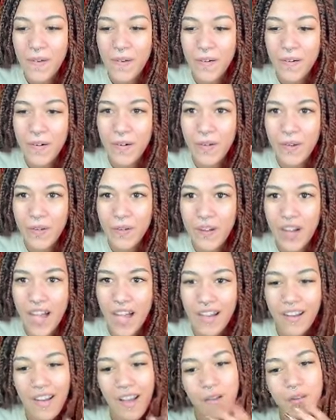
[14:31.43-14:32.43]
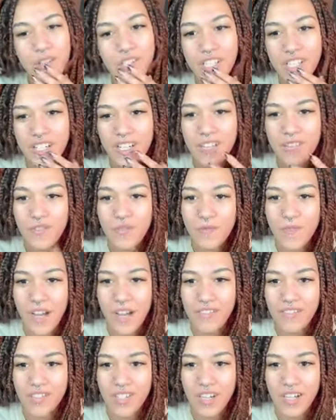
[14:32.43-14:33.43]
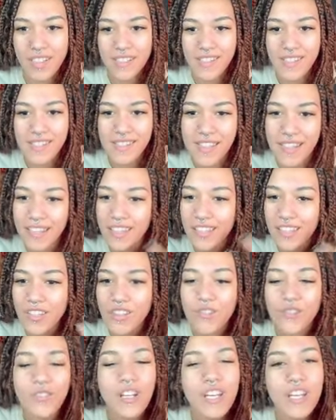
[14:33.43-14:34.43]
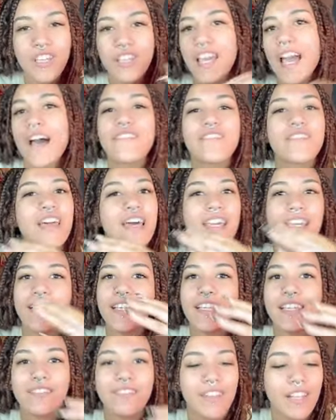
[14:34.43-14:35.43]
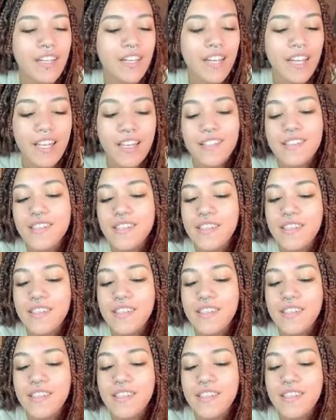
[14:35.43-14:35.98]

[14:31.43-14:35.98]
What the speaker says: Oh, I'm actually gonna give you 5 stars because like you have the evenness